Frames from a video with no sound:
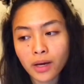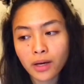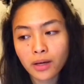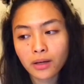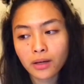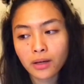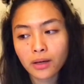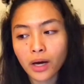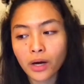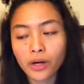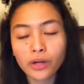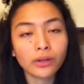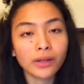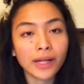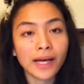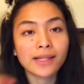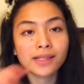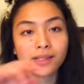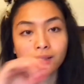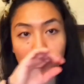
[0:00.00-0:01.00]
our
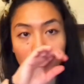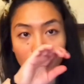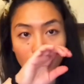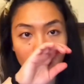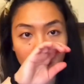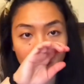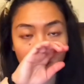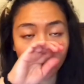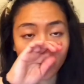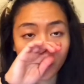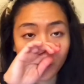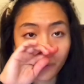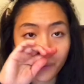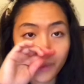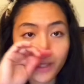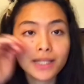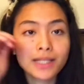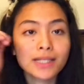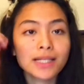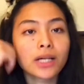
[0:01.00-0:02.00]
last year in
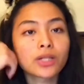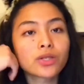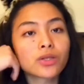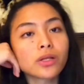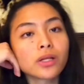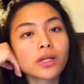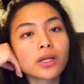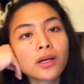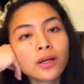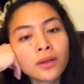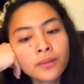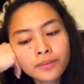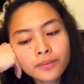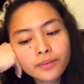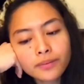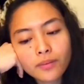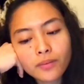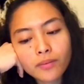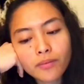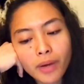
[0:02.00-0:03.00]
Philippines, actually,
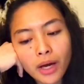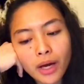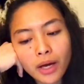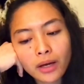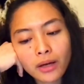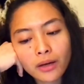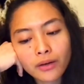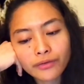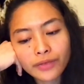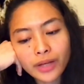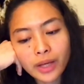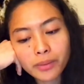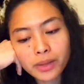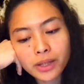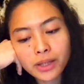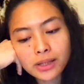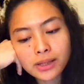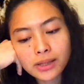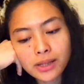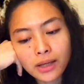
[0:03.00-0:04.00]
my family
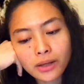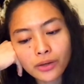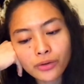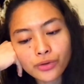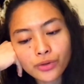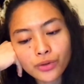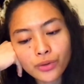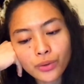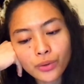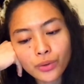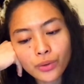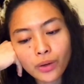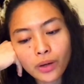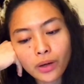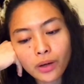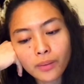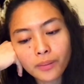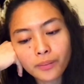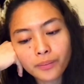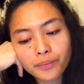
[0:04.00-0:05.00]
decided
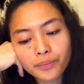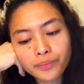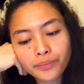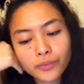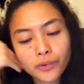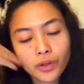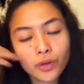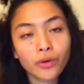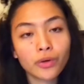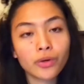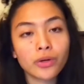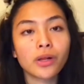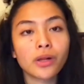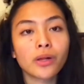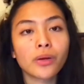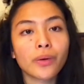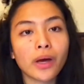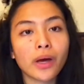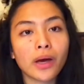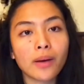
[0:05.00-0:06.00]
to go to Yellow
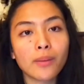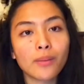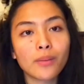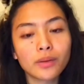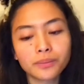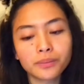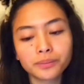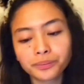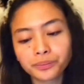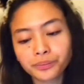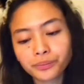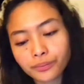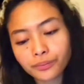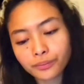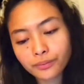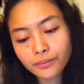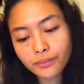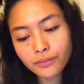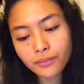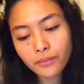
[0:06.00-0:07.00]
Cab
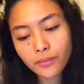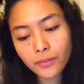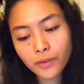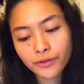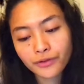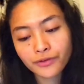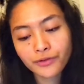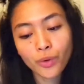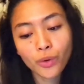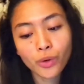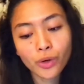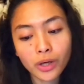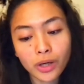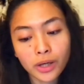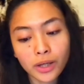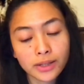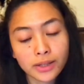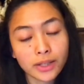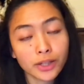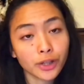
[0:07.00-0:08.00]
for a
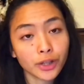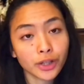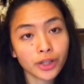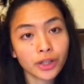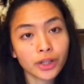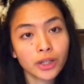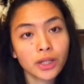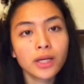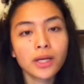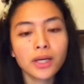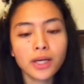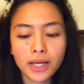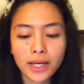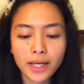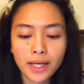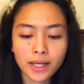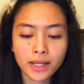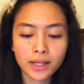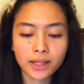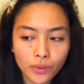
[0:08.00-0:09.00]
dinner,
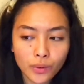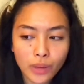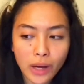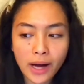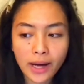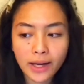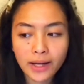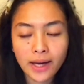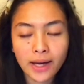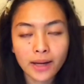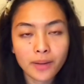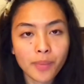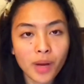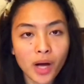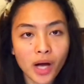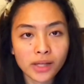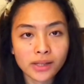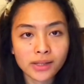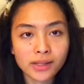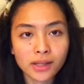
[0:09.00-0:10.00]
and I had
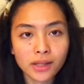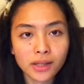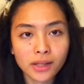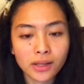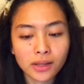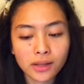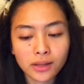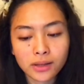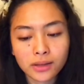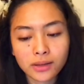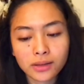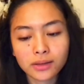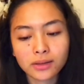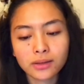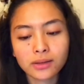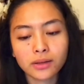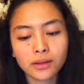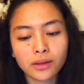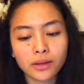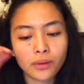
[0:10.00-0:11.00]
pasta,
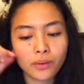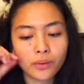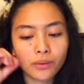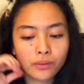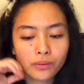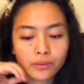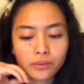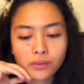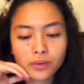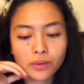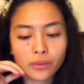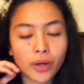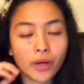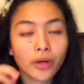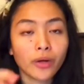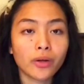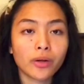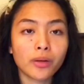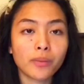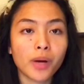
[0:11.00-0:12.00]
the
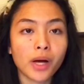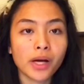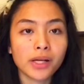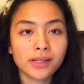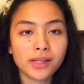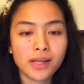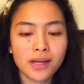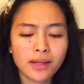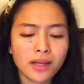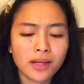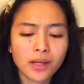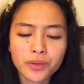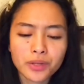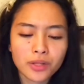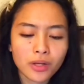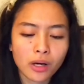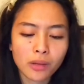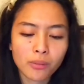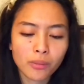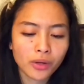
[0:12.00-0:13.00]
regular pasta. I think it was a
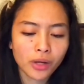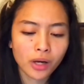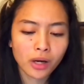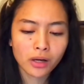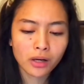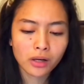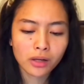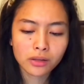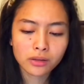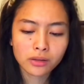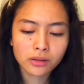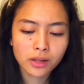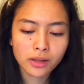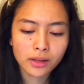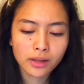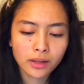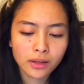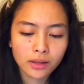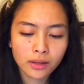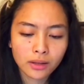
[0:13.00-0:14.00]
carbonara, I think.